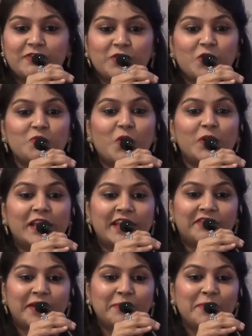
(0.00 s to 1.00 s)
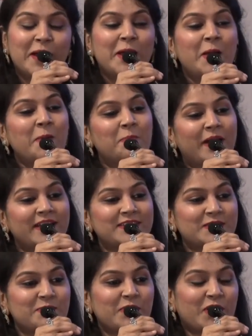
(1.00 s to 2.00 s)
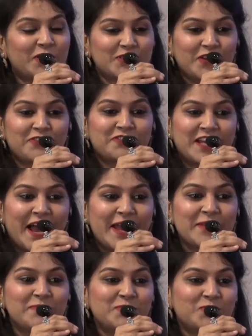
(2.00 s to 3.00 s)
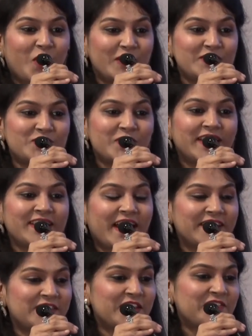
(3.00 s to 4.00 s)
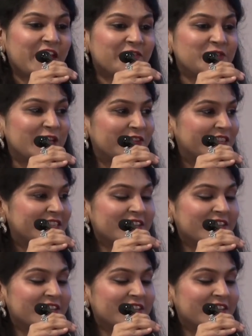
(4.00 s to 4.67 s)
We don't want to leave him, but because of time constraint, I think we have to leave it